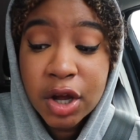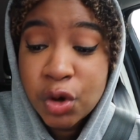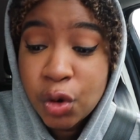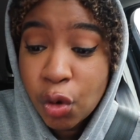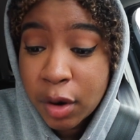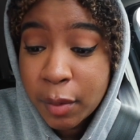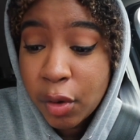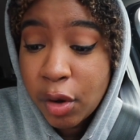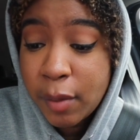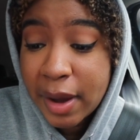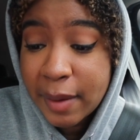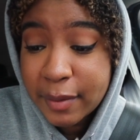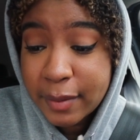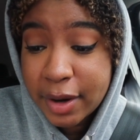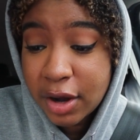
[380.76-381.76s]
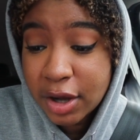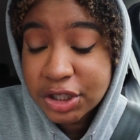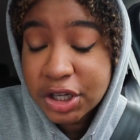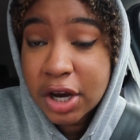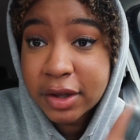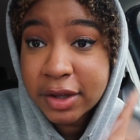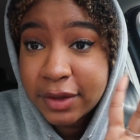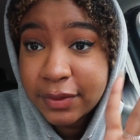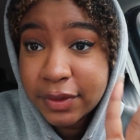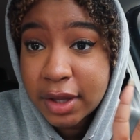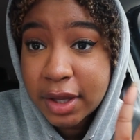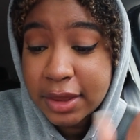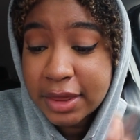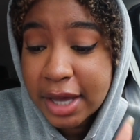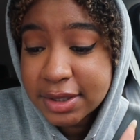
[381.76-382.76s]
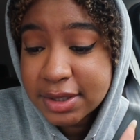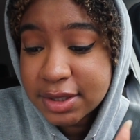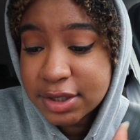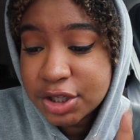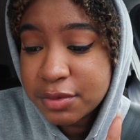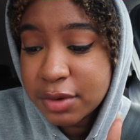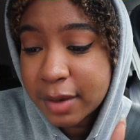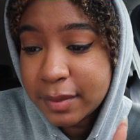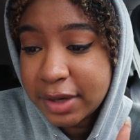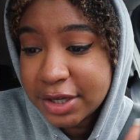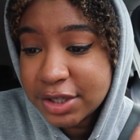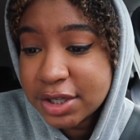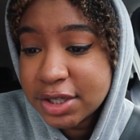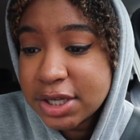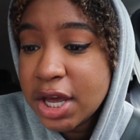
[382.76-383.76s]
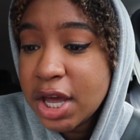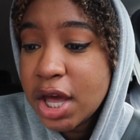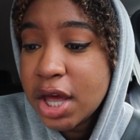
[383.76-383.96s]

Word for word: normal peppermint hot chocolate. That's two recommendations.